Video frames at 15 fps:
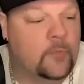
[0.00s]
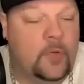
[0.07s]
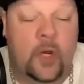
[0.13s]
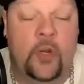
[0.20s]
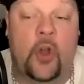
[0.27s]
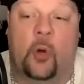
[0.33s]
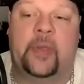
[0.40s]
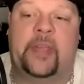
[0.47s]

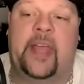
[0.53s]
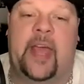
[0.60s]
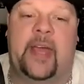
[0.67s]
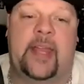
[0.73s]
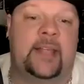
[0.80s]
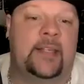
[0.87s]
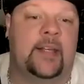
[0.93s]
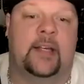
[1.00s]
No, we can.
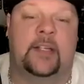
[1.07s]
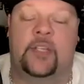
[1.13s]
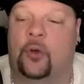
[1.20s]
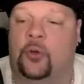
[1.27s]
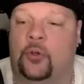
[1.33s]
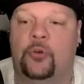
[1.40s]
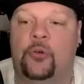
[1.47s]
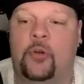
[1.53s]
And,
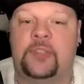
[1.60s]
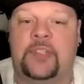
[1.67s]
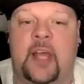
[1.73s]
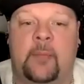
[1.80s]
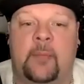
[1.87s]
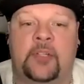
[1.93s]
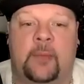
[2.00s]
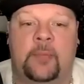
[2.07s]
kudos to
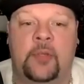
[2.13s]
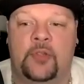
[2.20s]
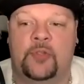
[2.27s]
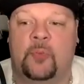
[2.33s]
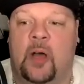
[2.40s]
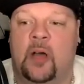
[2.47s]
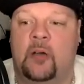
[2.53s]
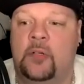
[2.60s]
MLW as
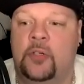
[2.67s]
well.